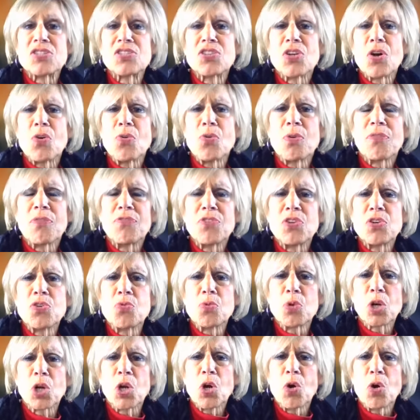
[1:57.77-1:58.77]
So if
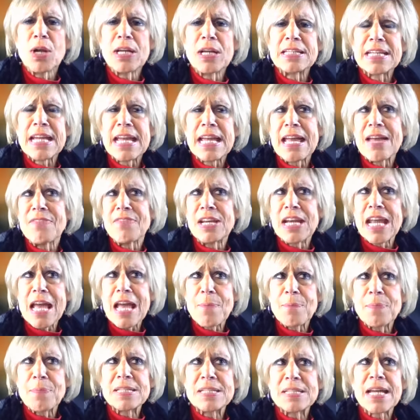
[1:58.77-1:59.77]
you were going to have an
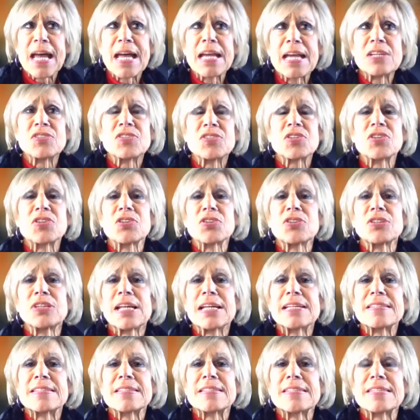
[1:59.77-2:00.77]
appetizer,
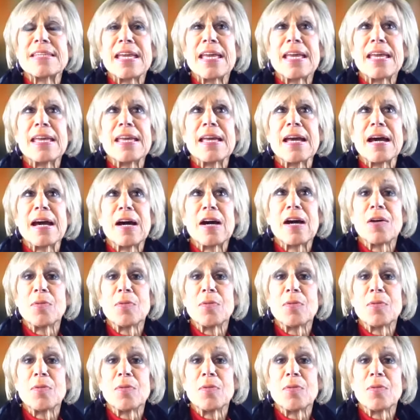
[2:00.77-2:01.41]
let's say